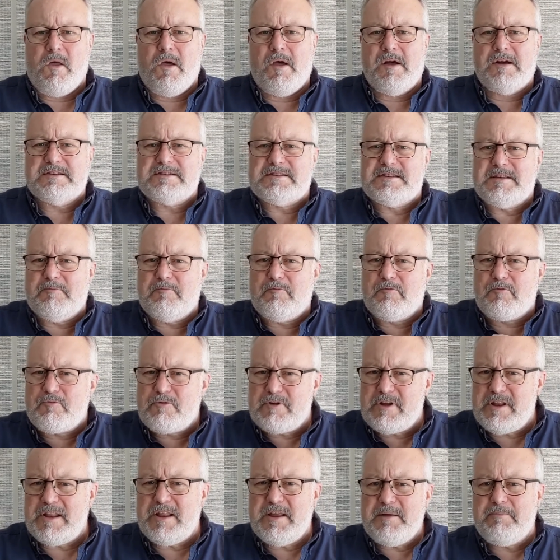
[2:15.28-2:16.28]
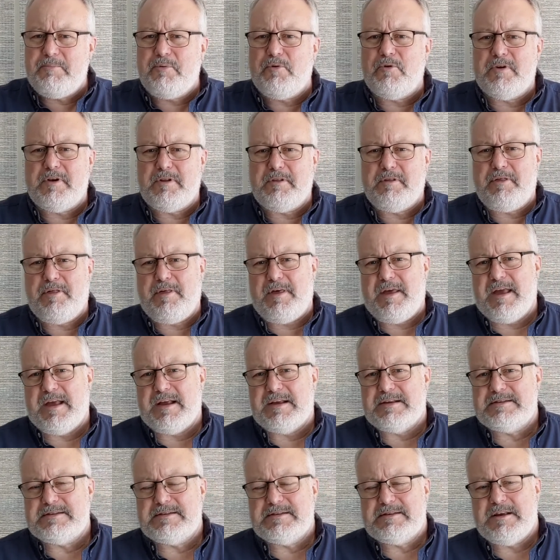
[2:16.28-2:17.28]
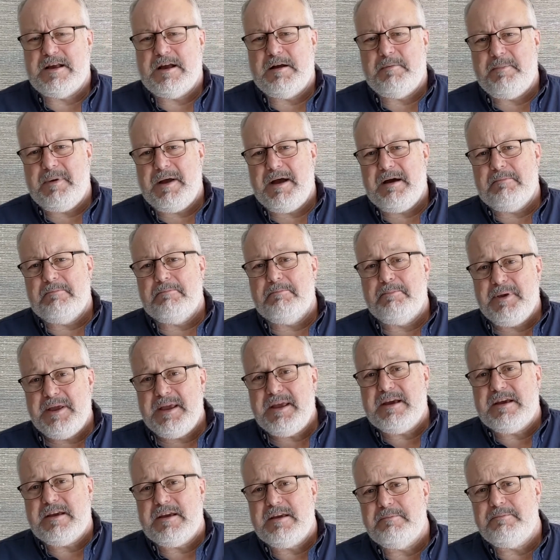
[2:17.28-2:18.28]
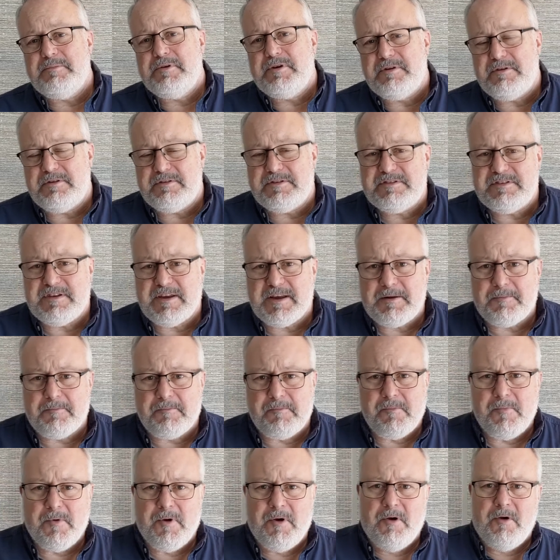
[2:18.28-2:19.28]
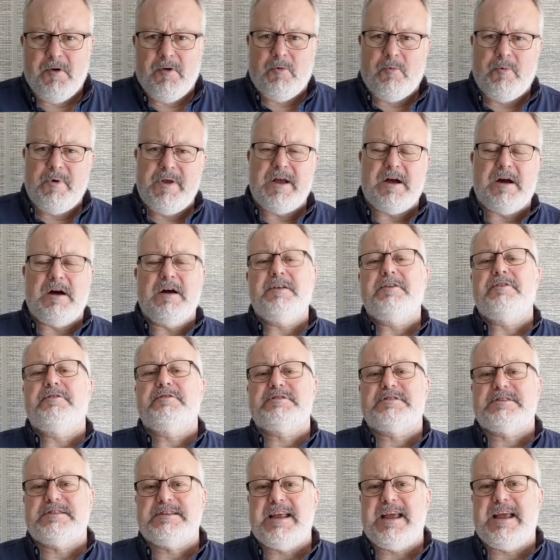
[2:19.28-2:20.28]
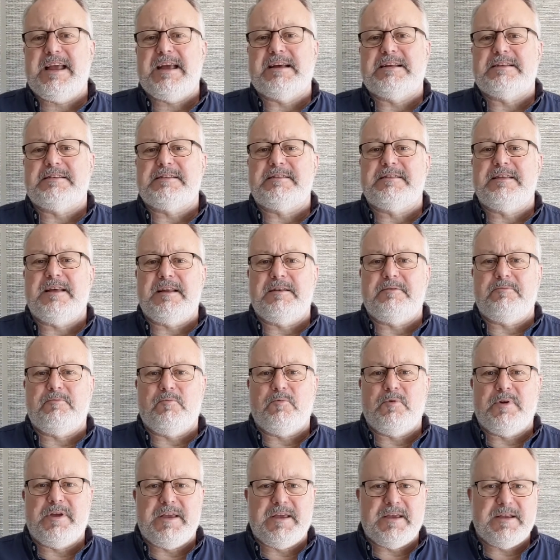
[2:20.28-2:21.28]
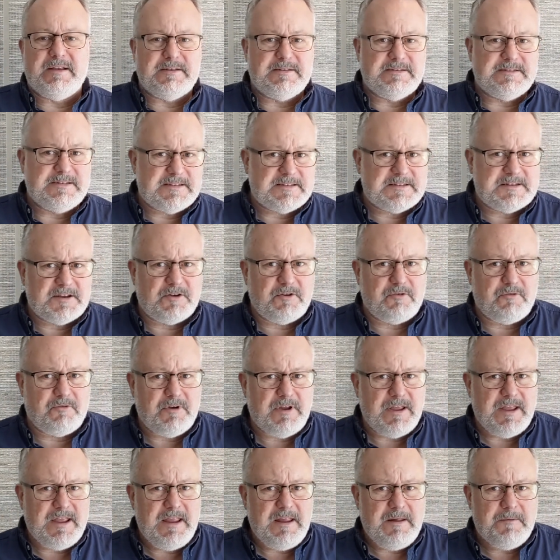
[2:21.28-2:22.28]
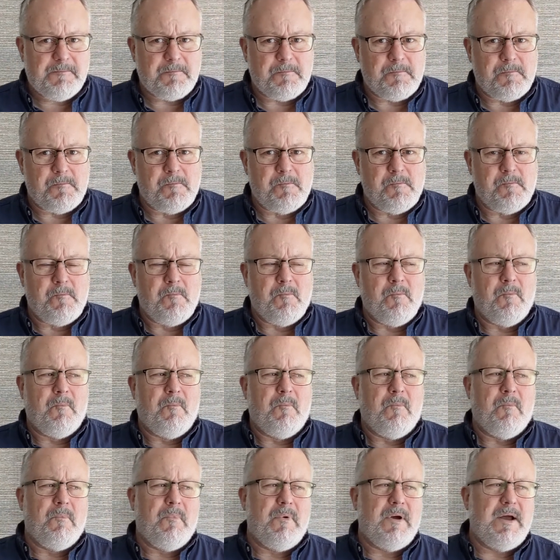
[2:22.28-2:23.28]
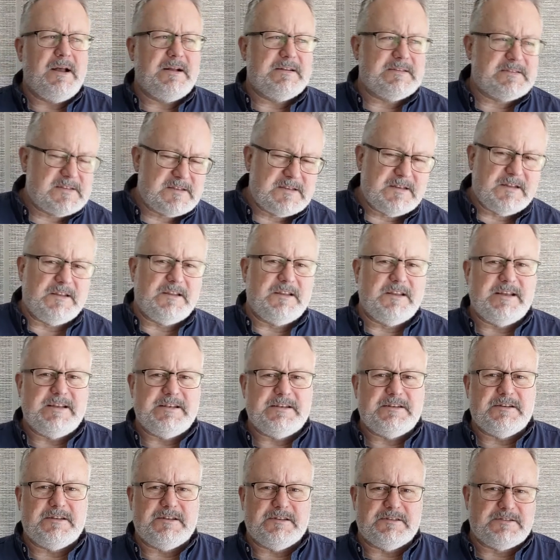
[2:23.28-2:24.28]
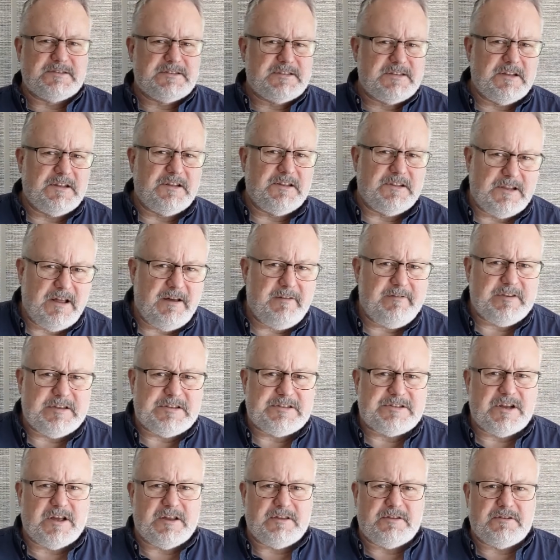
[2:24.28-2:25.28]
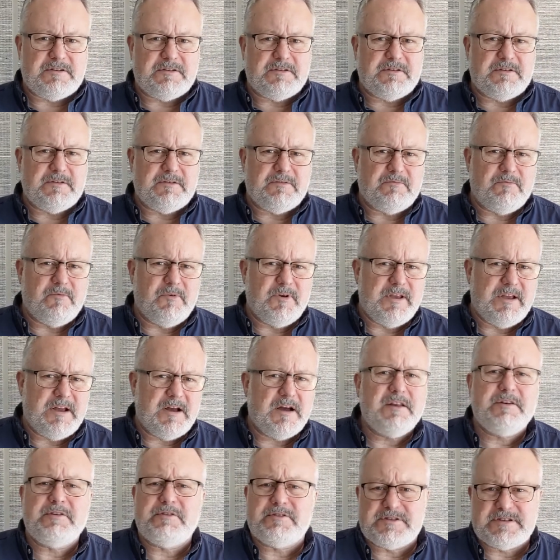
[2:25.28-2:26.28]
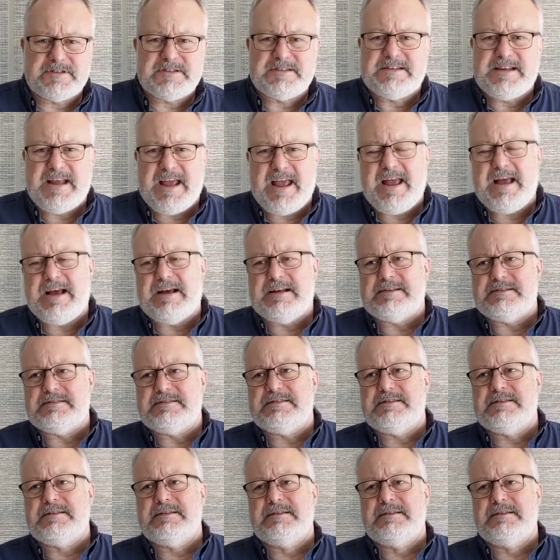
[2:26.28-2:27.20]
some really important things about being community. We understand that we disagree and still love each other. We understand